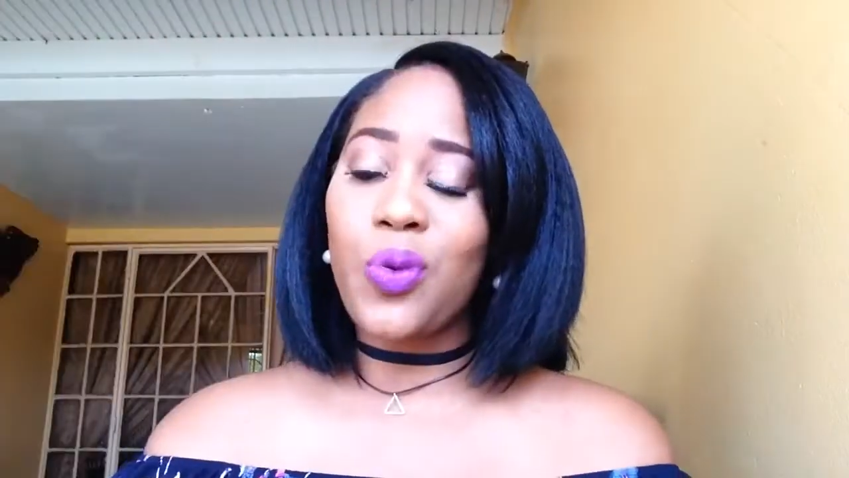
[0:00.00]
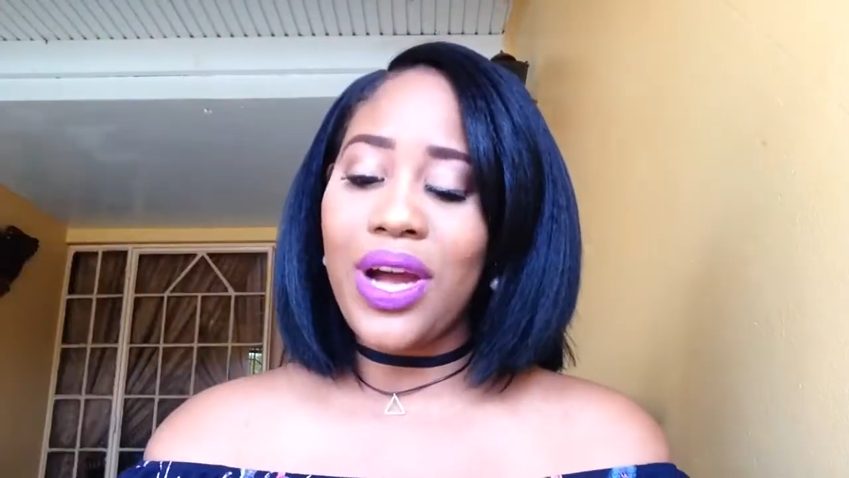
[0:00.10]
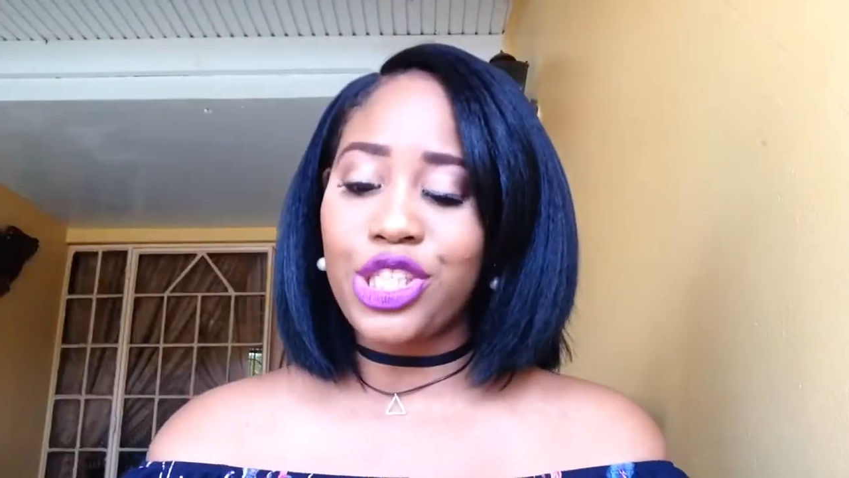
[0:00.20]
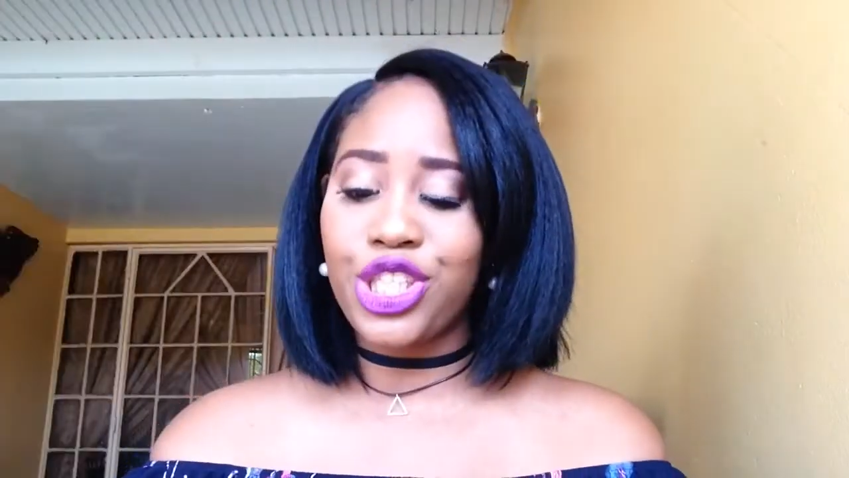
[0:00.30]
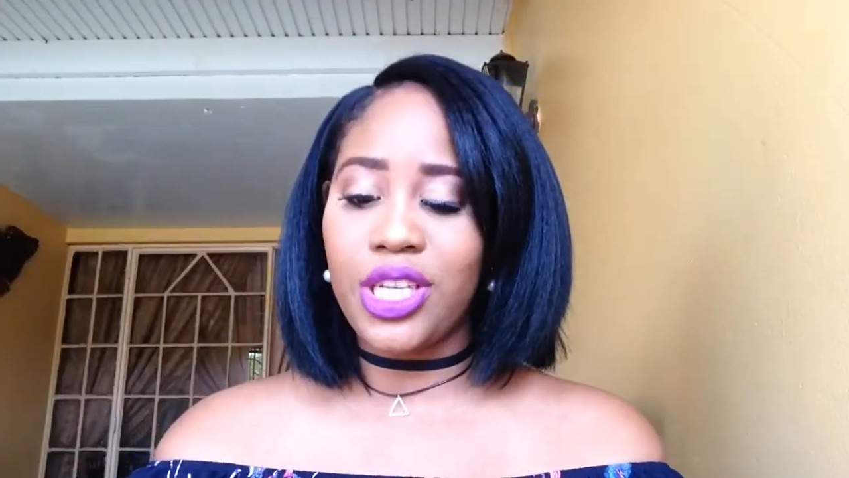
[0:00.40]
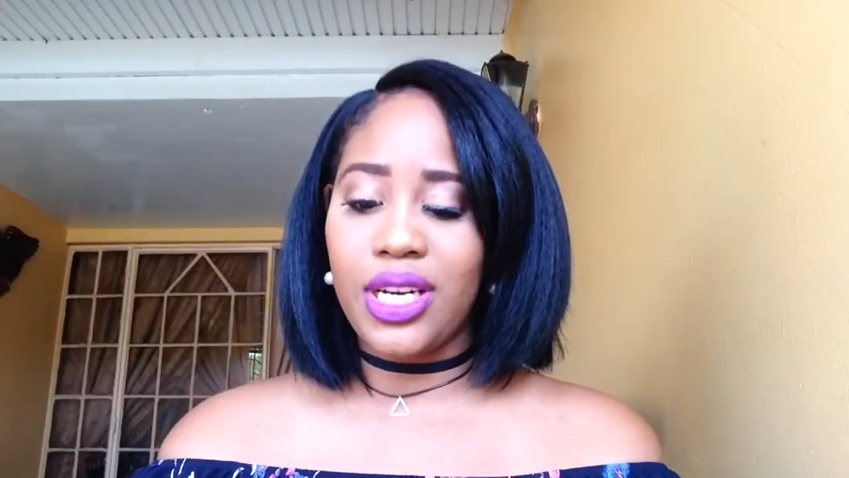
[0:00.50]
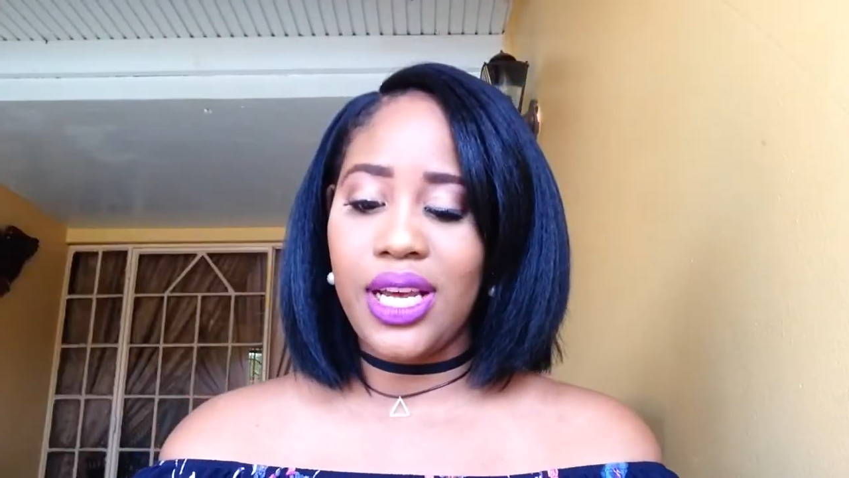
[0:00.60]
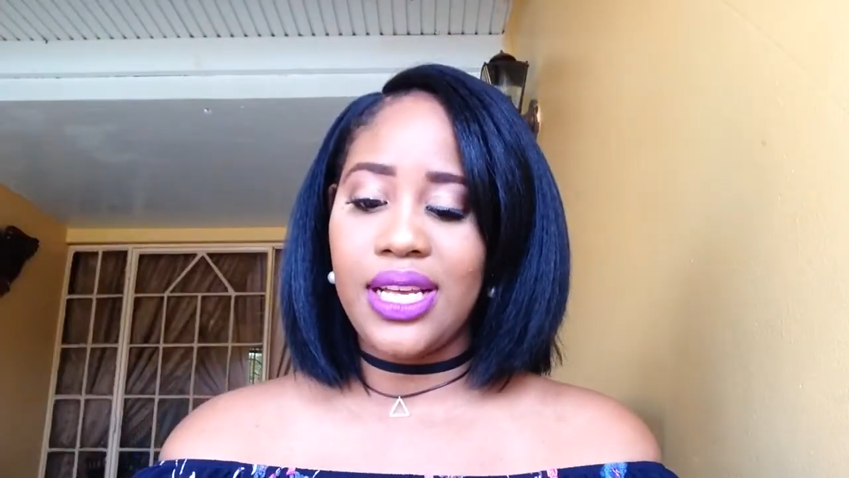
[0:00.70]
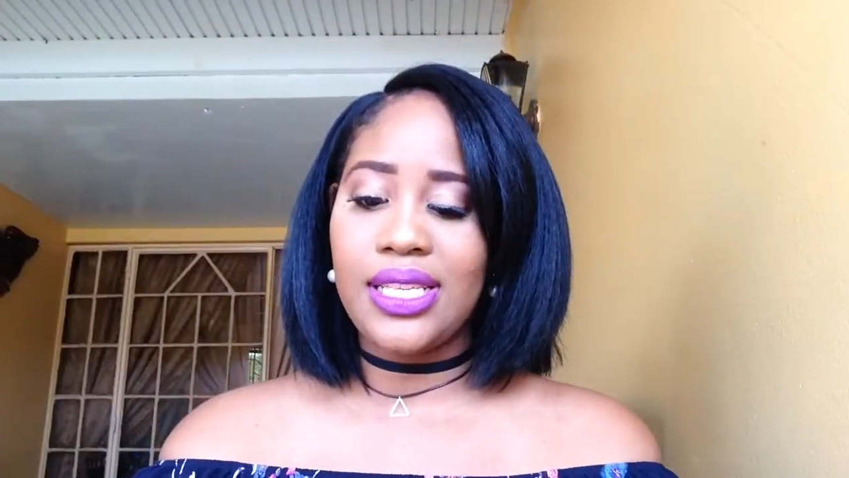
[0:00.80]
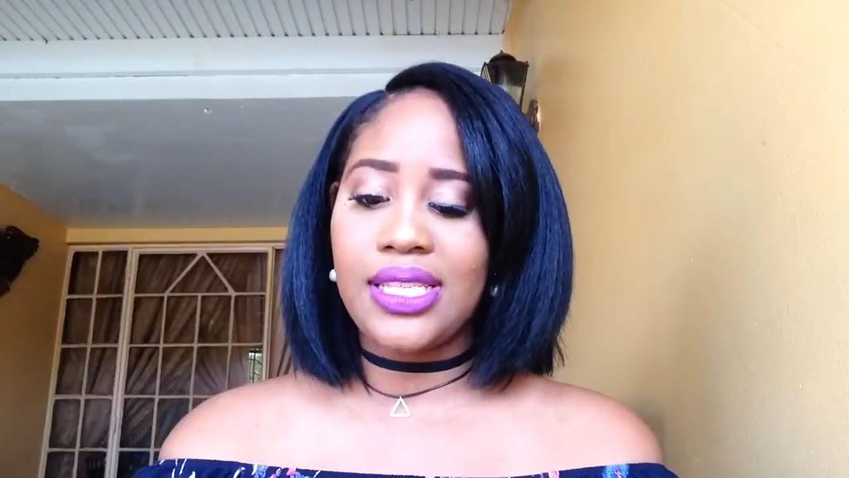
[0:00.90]
question
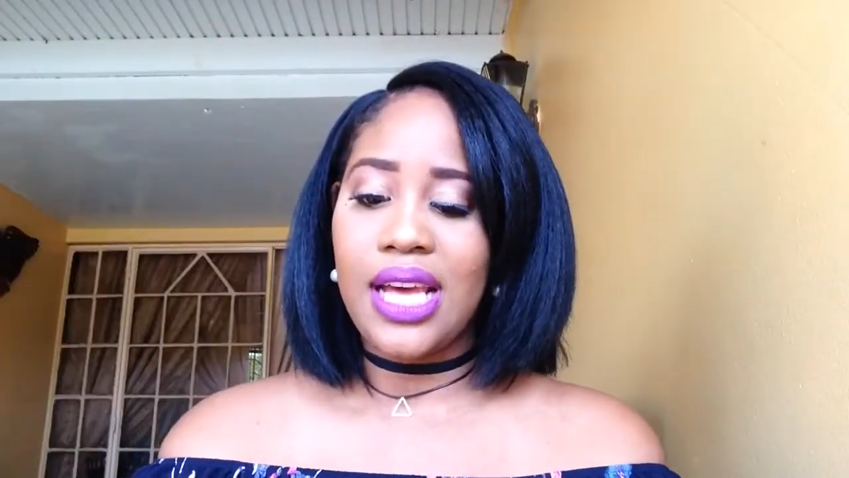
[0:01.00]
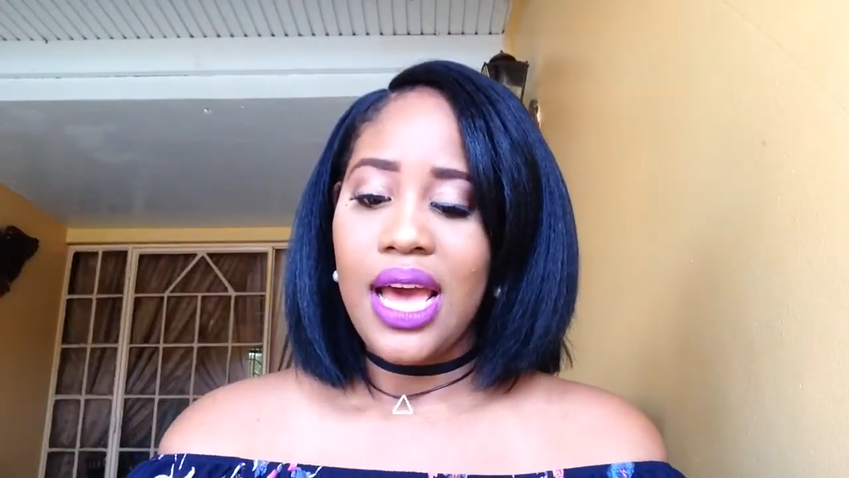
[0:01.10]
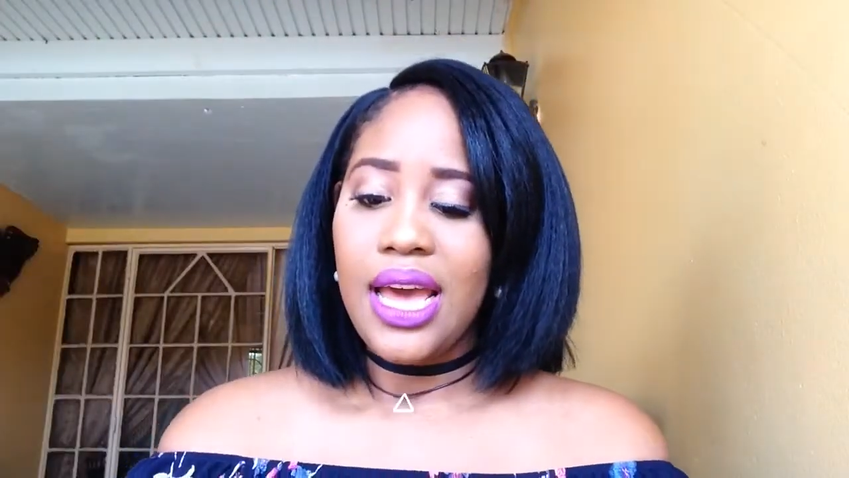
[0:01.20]
is,